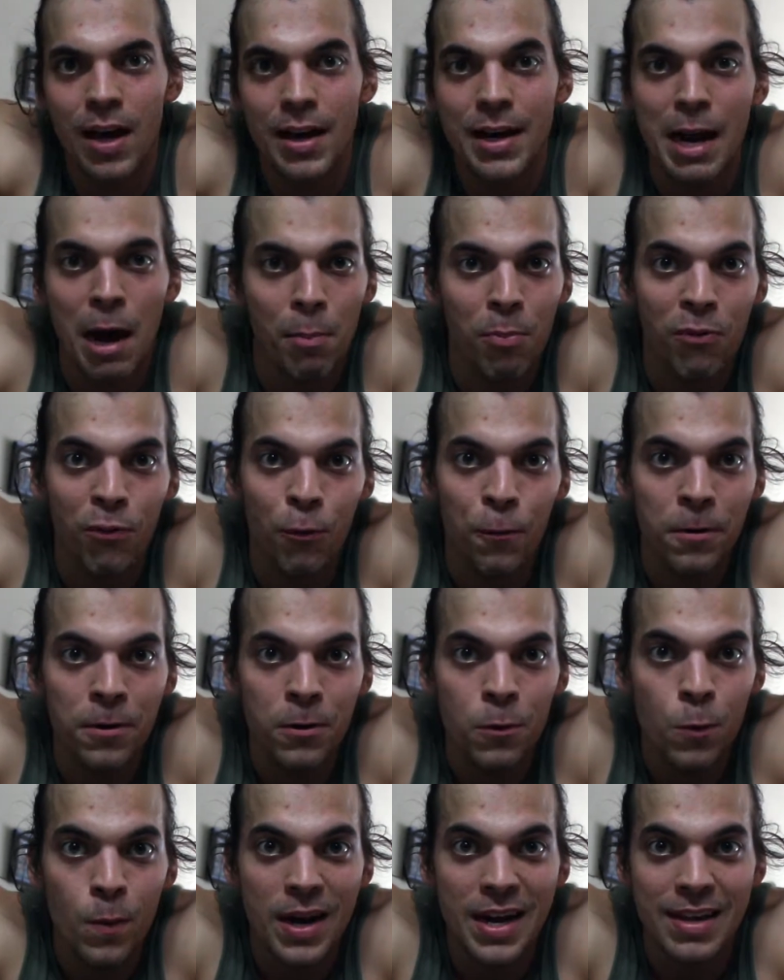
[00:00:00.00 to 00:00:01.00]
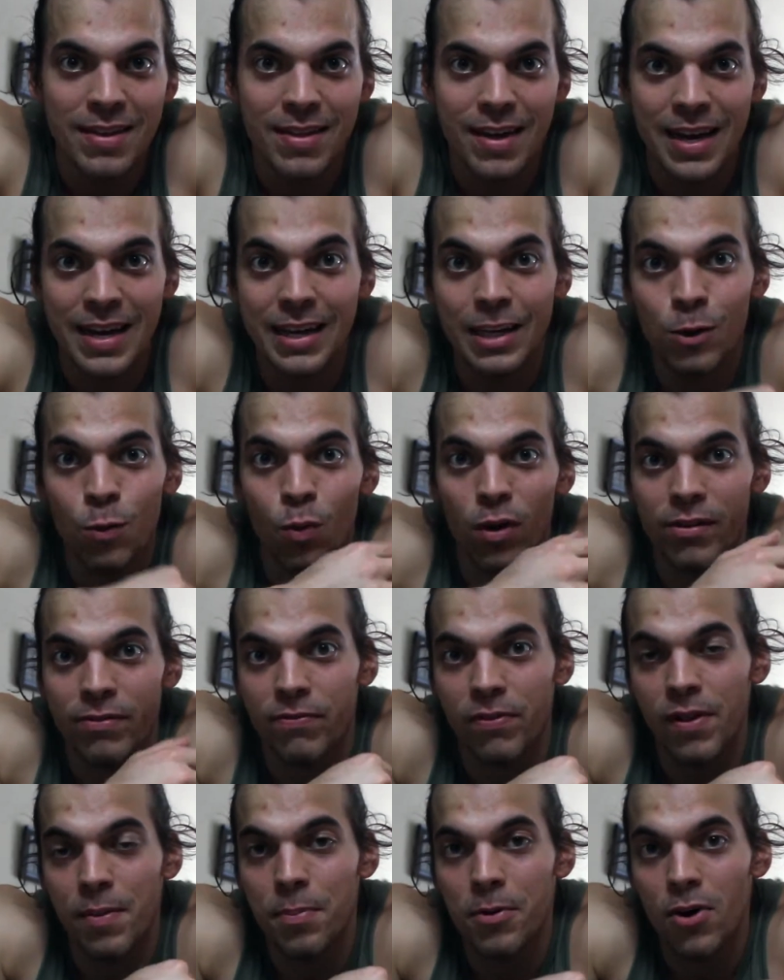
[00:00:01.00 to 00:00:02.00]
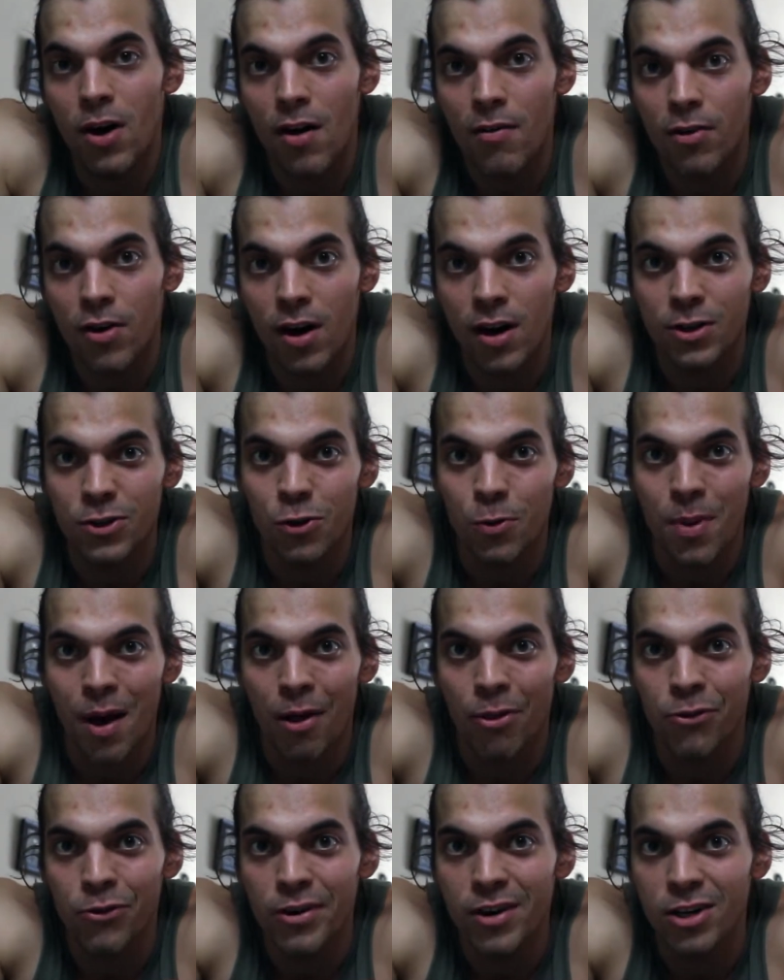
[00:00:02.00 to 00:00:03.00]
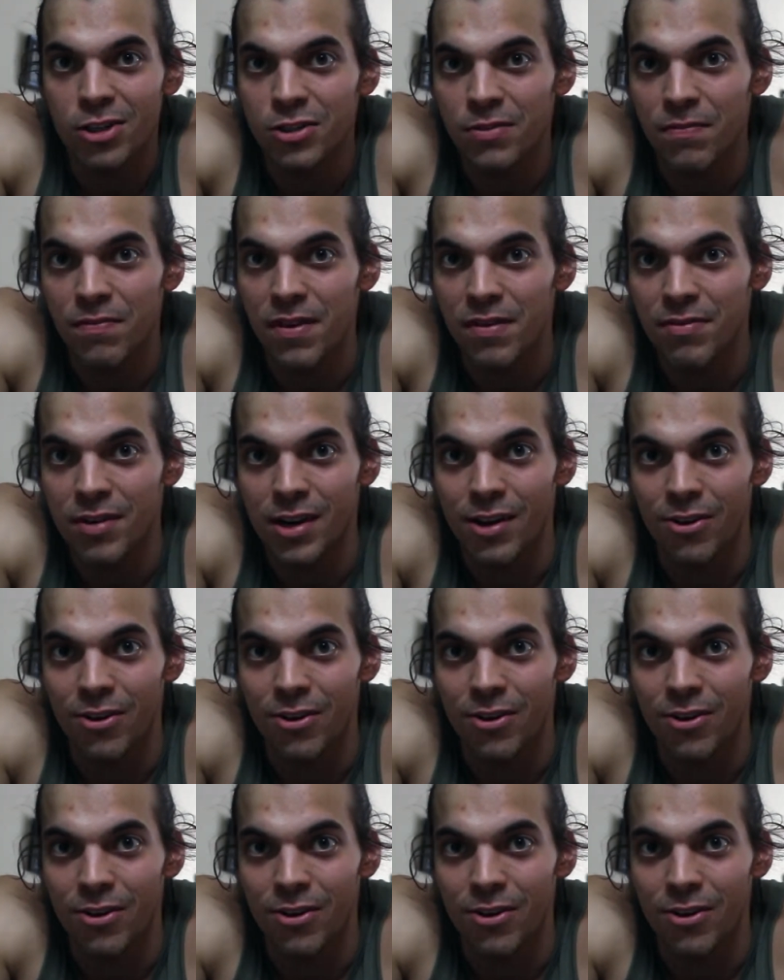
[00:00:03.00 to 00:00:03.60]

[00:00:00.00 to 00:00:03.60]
Now before you do anything, you want to flip your oven on to about 350